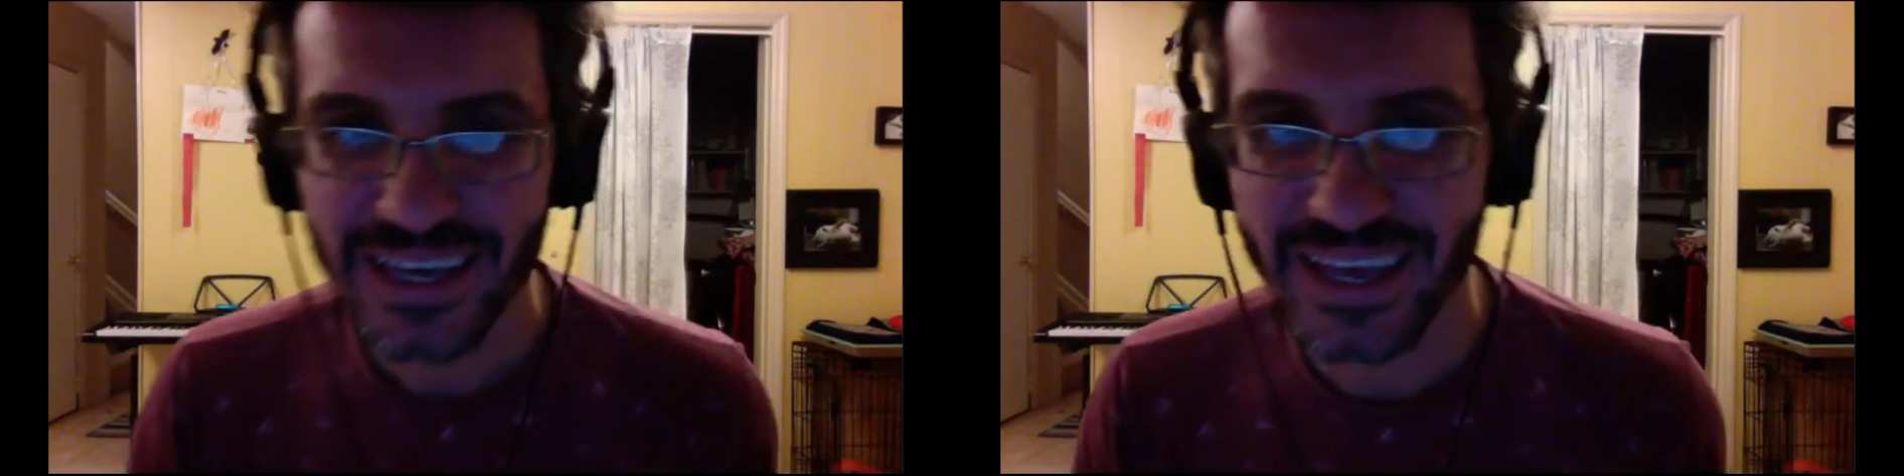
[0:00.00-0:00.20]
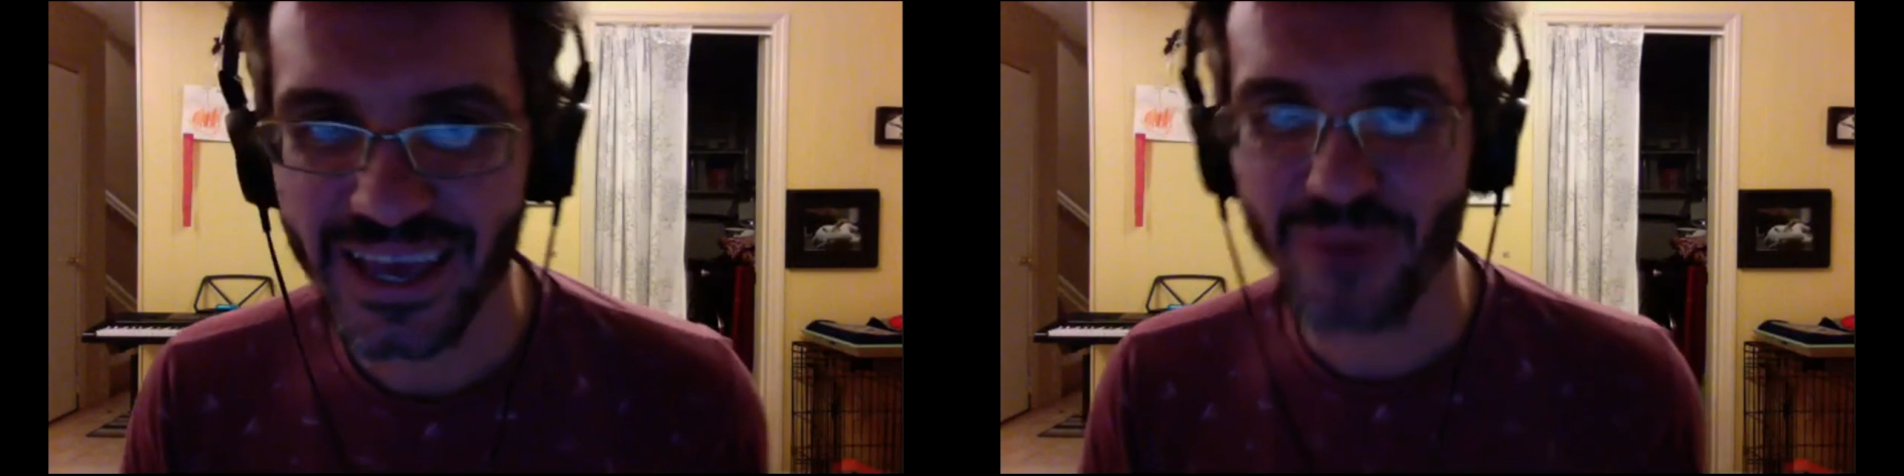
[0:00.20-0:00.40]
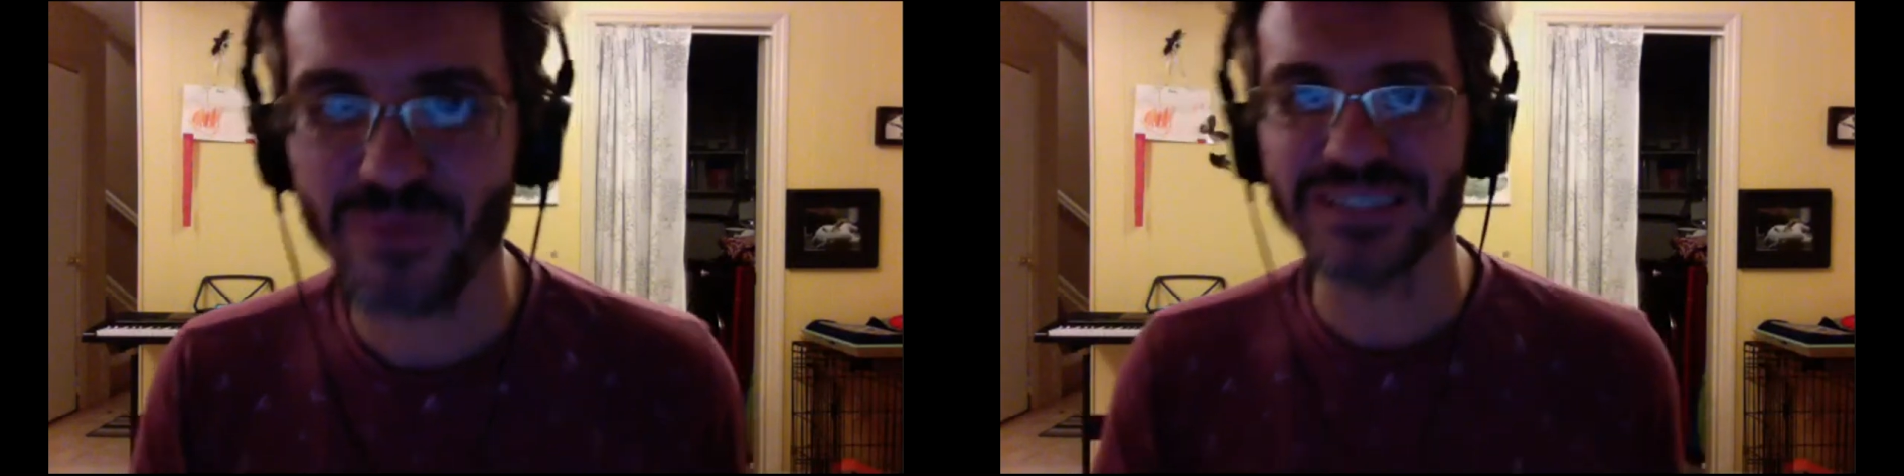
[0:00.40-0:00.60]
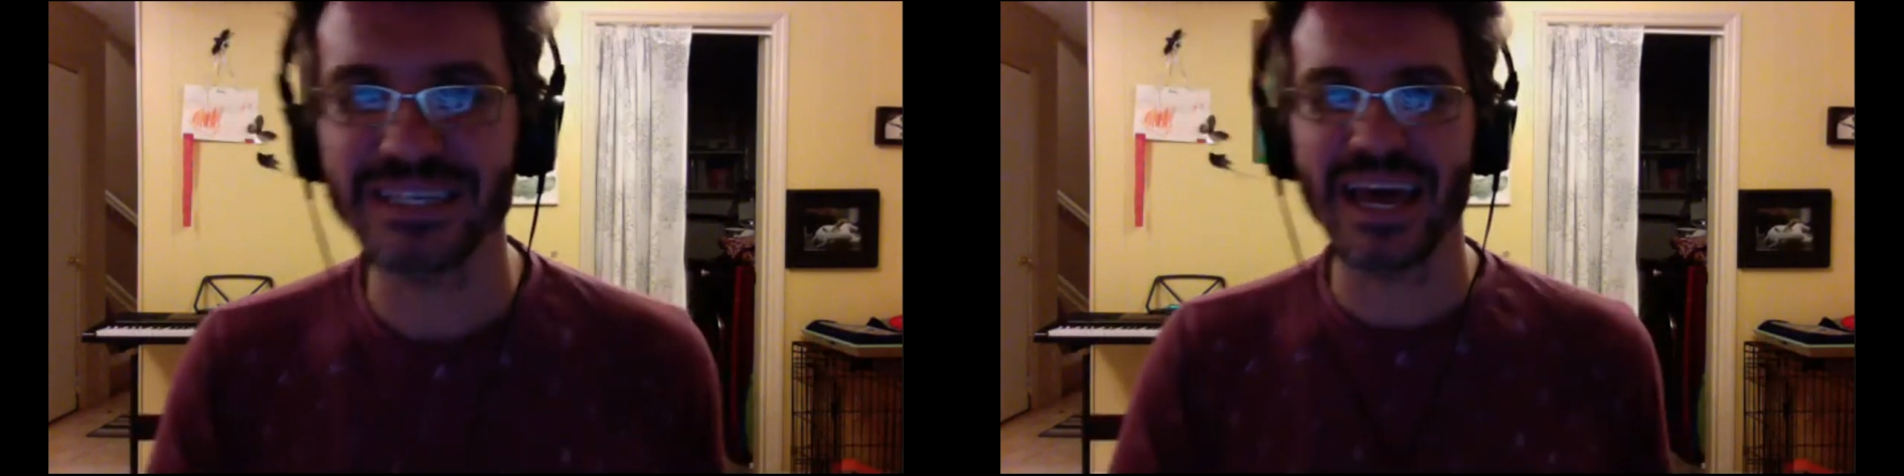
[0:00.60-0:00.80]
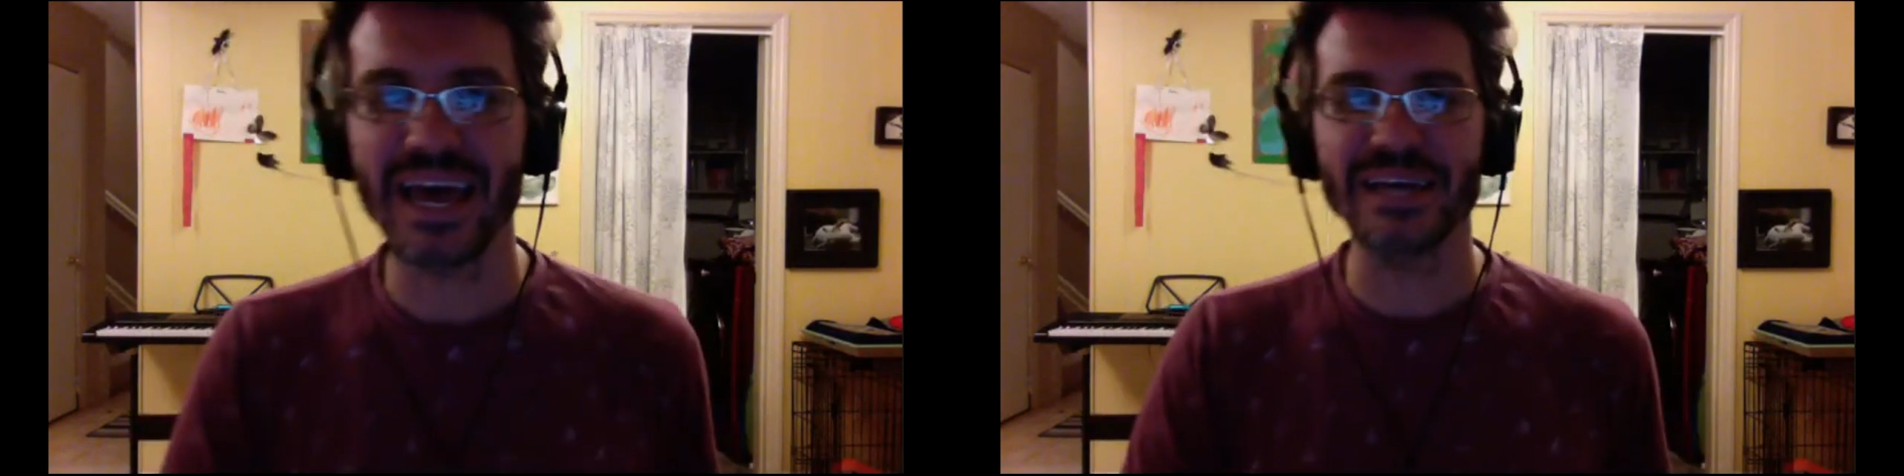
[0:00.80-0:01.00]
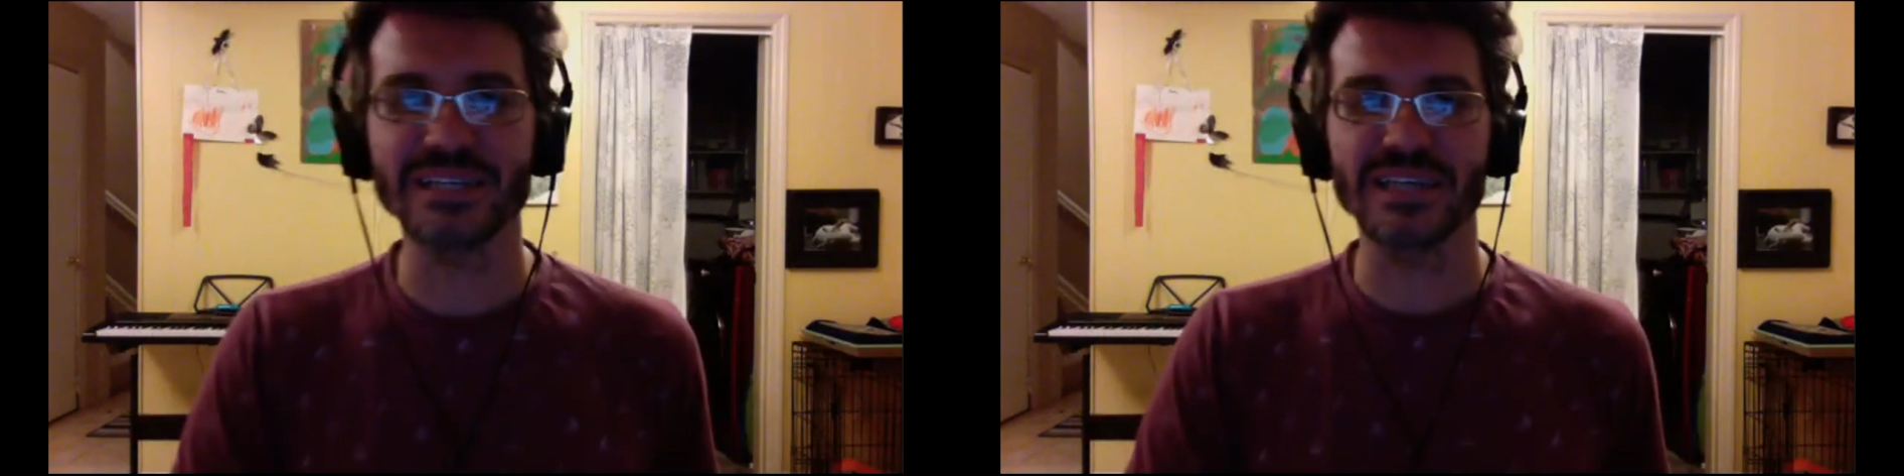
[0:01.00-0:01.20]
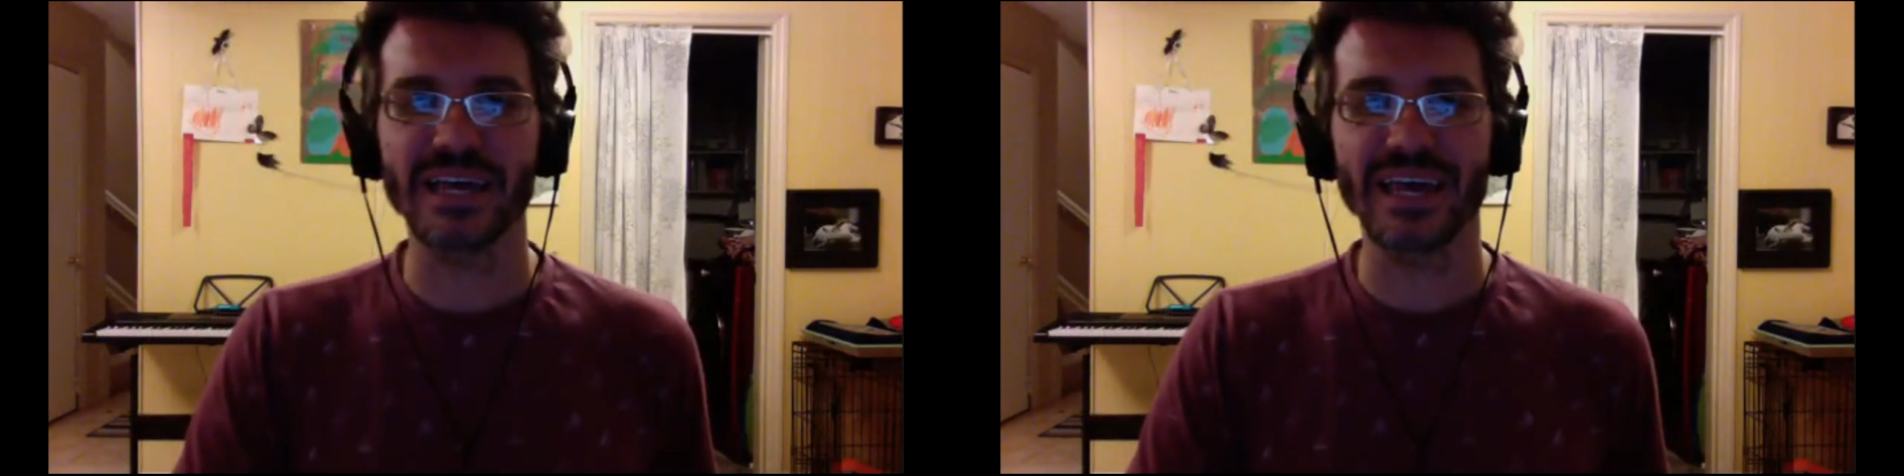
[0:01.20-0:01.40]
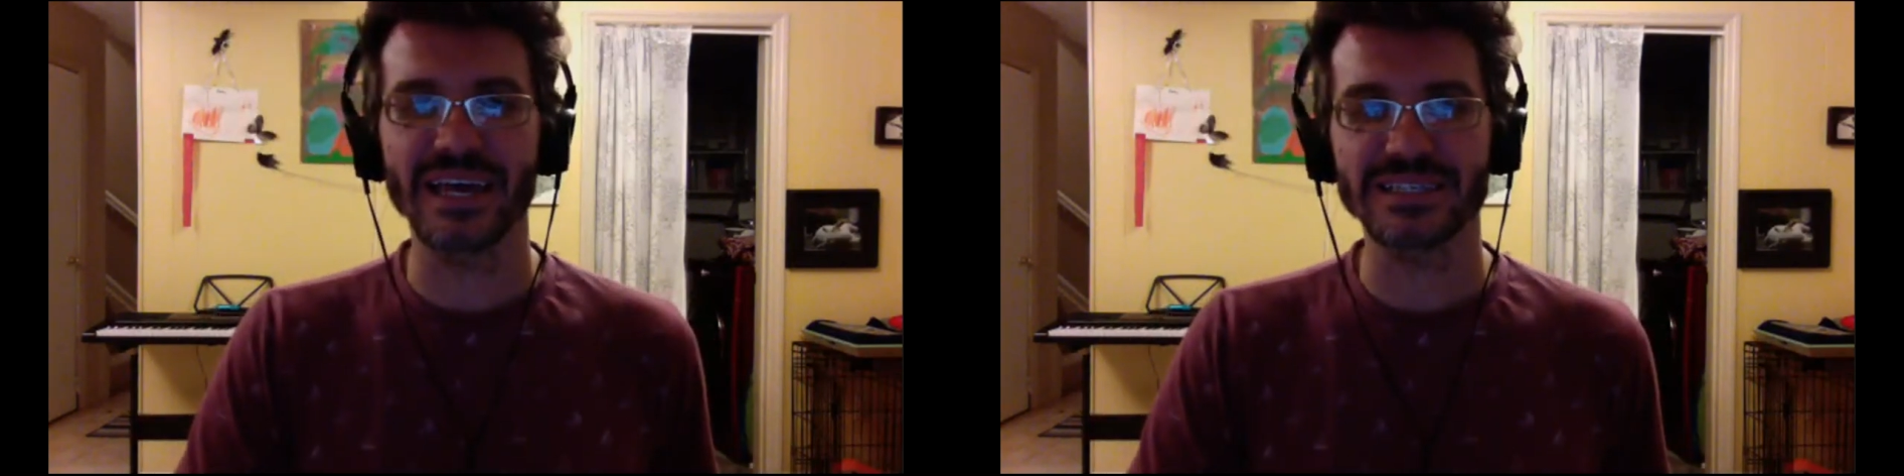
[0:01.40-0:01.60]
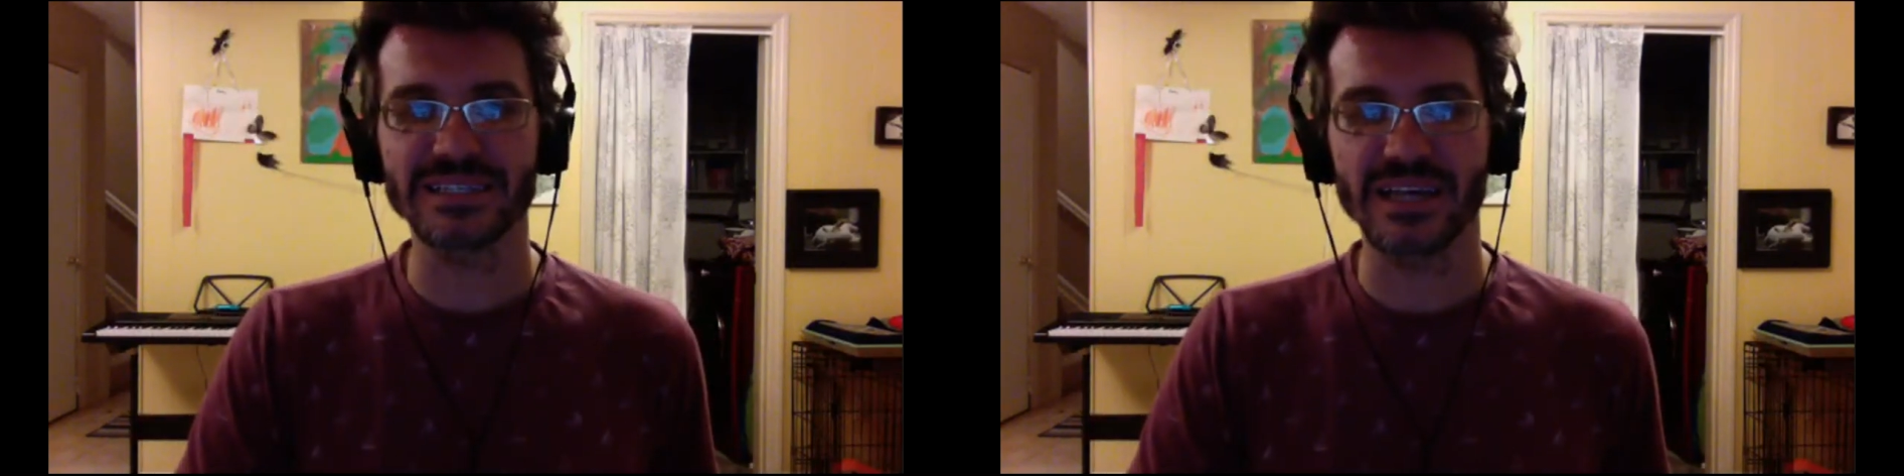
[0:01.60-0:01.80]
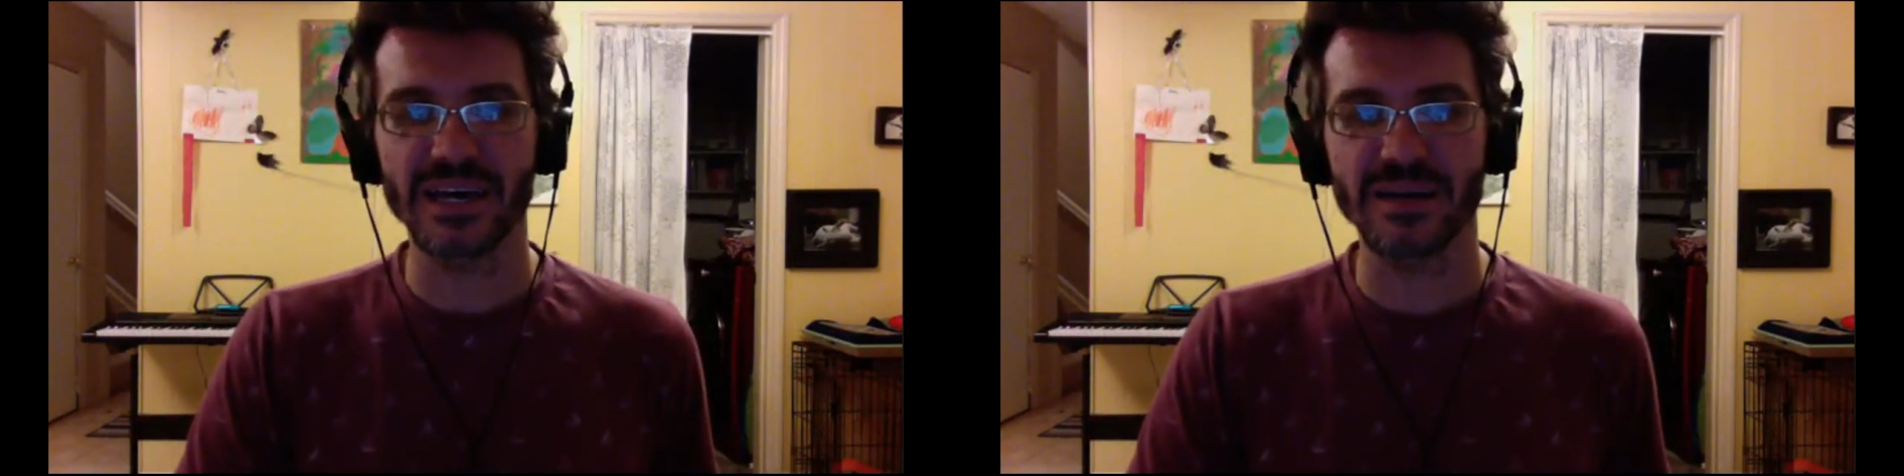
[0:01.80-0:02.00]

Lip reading: Yeah, it wasn't as, I guess,